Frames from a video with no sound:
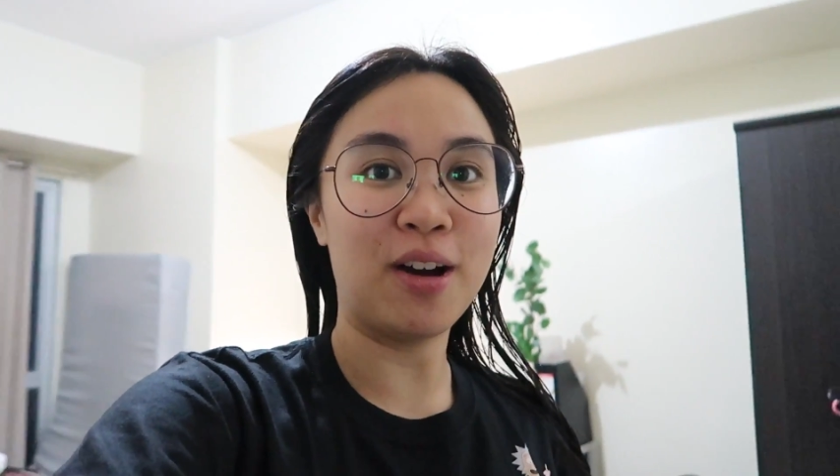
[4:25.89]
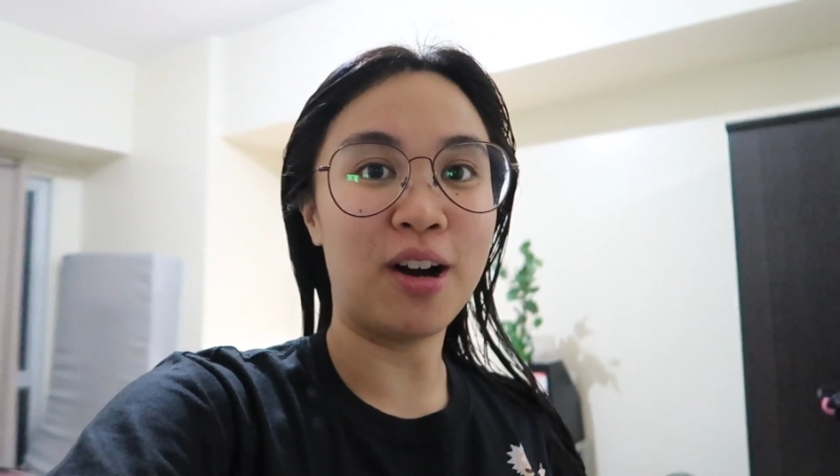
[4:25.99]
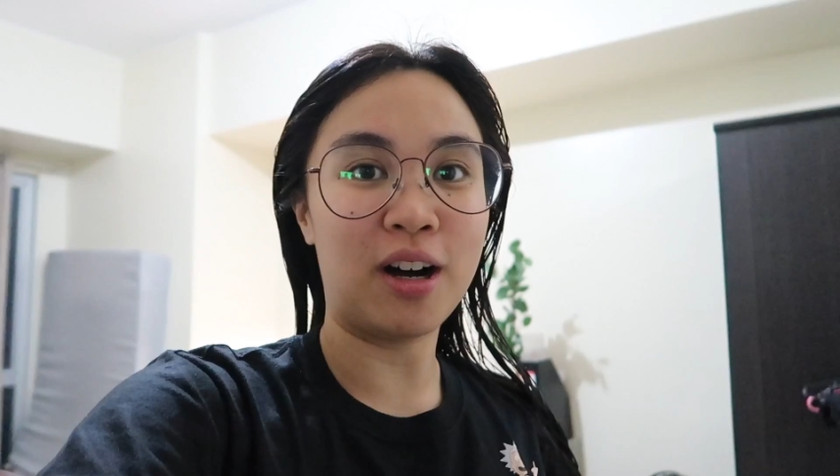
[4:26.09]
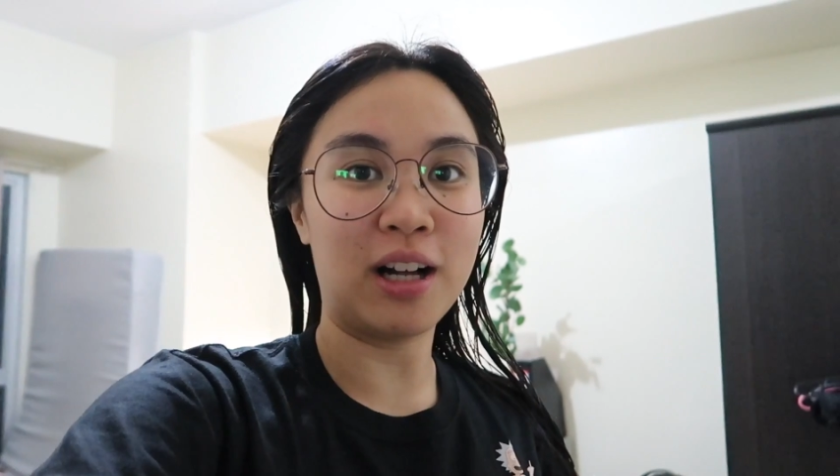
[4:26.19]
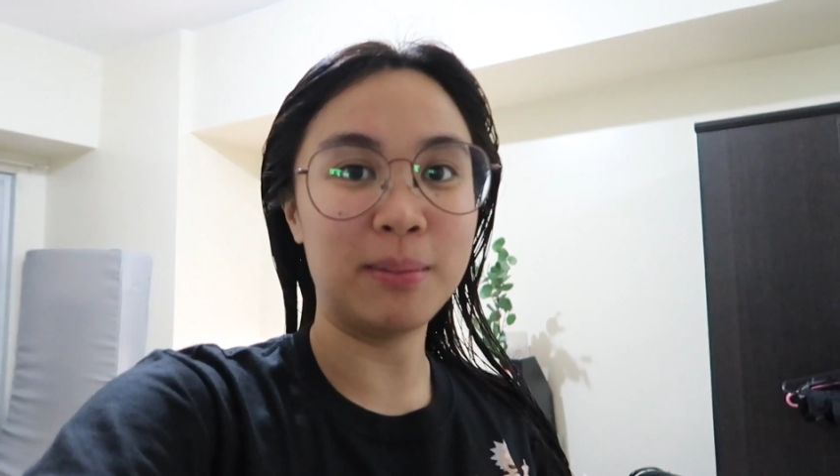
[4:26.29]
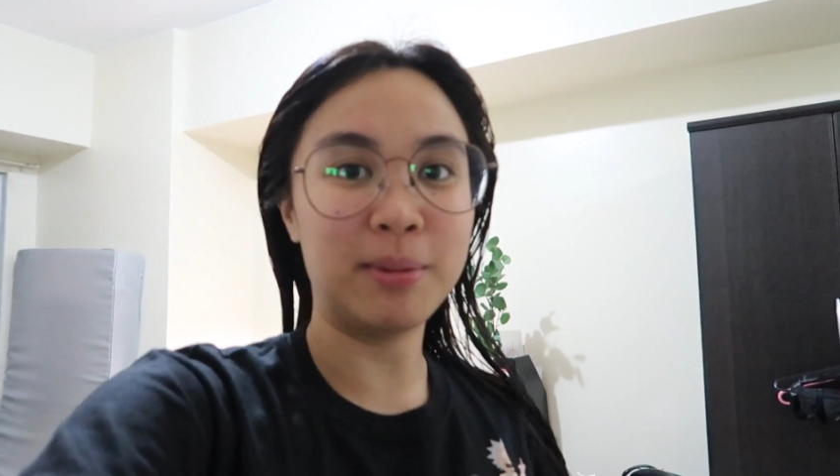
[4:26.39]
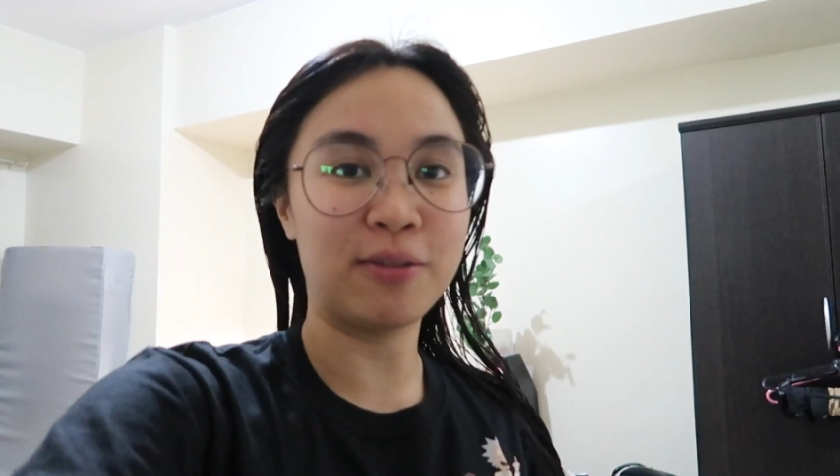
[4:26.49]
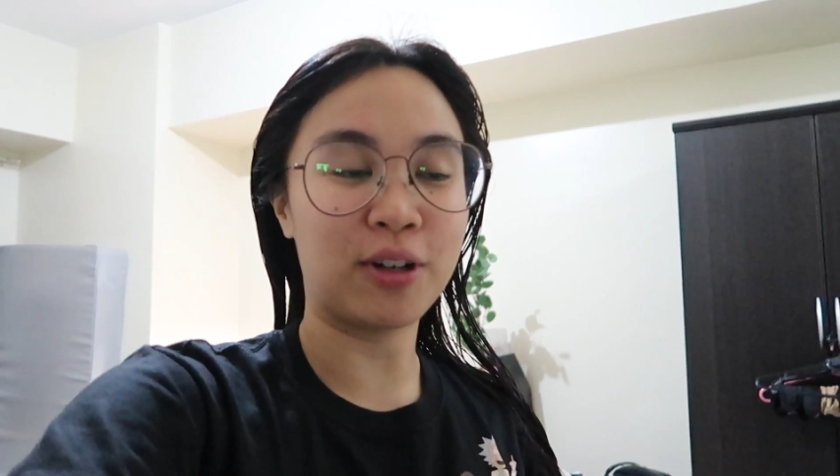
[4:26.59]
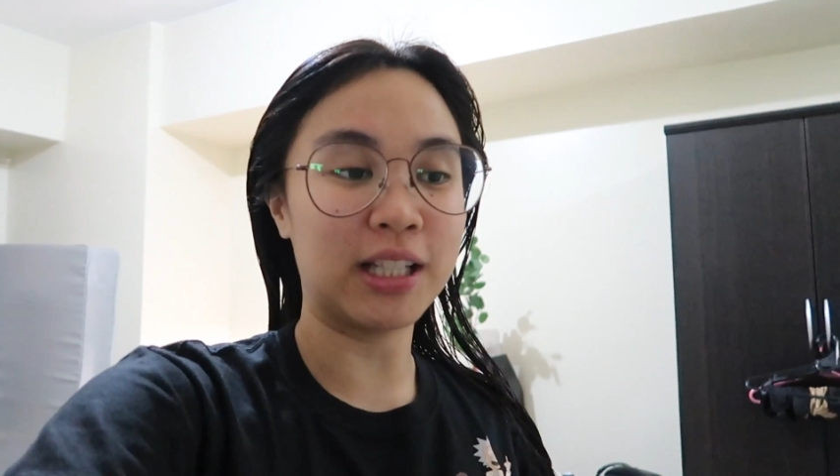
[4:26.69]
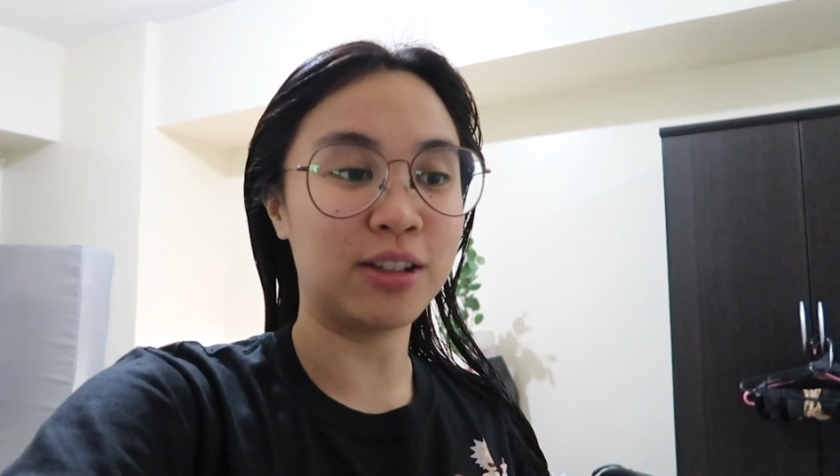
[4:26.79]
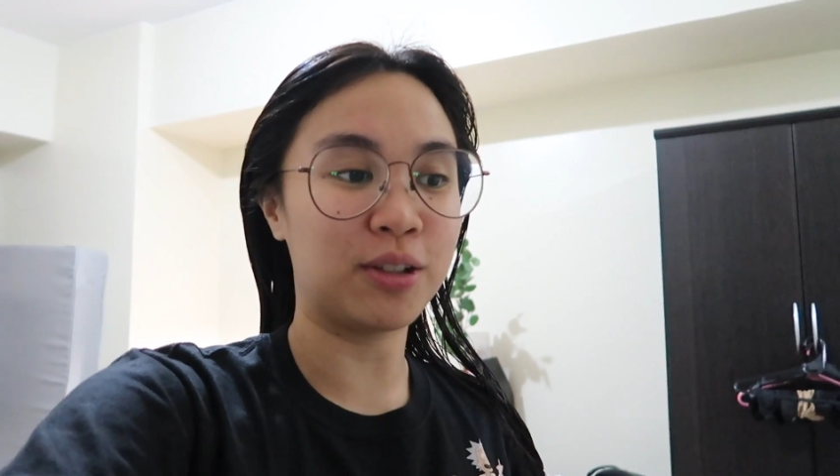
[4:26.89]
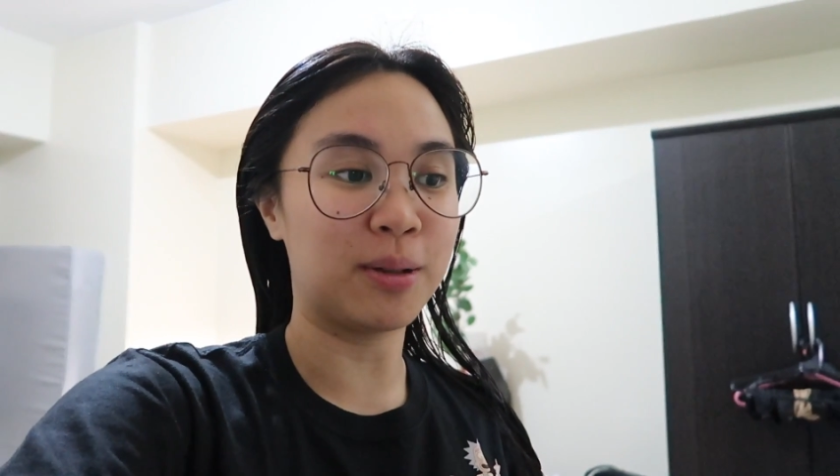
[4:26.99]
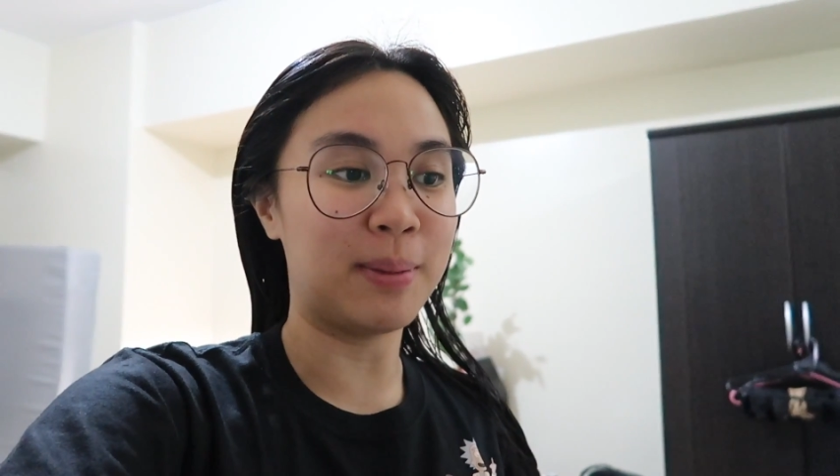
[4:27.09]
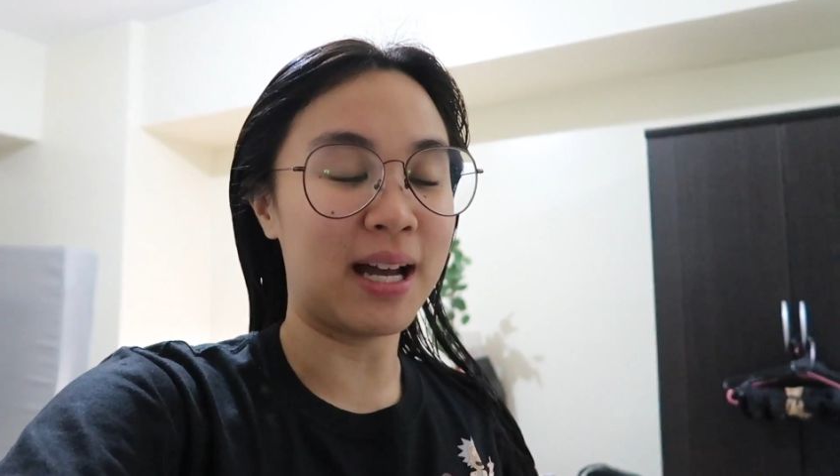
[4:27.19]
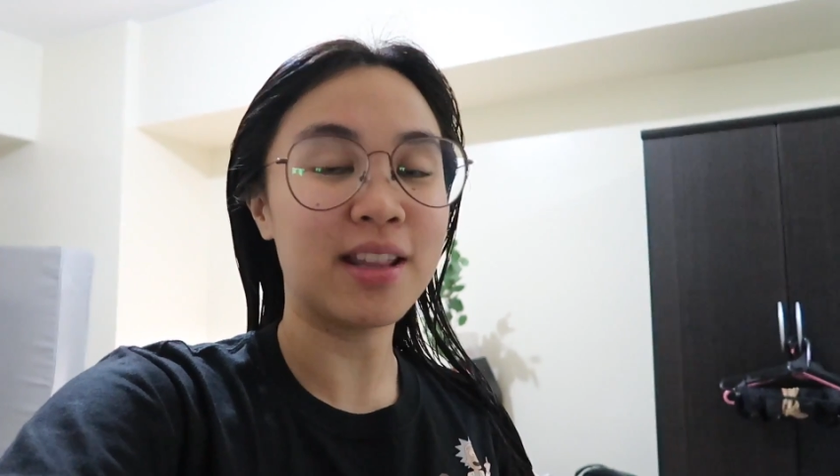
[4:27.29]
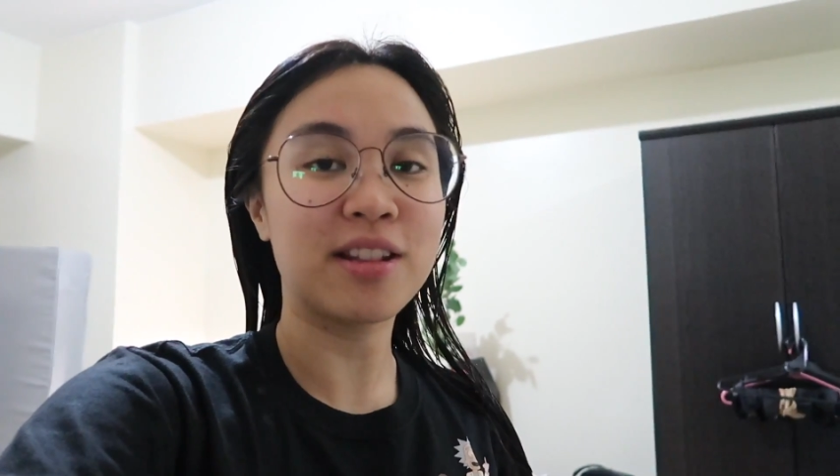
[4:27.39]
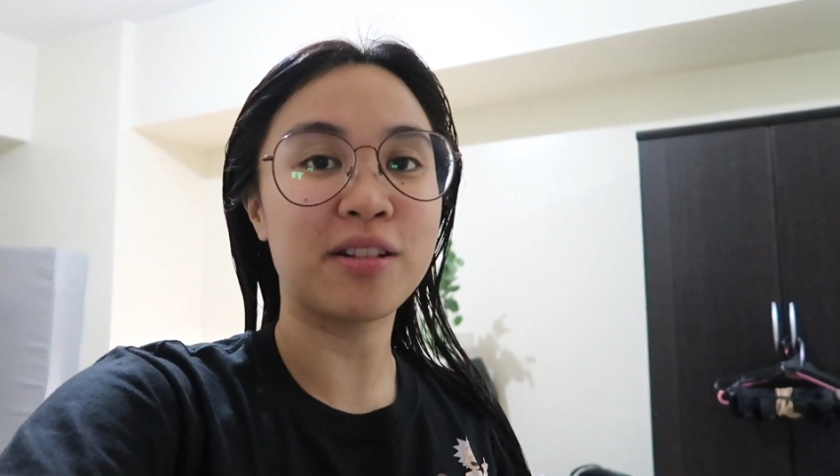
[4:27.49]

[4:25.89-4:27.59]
haul before I took a bath.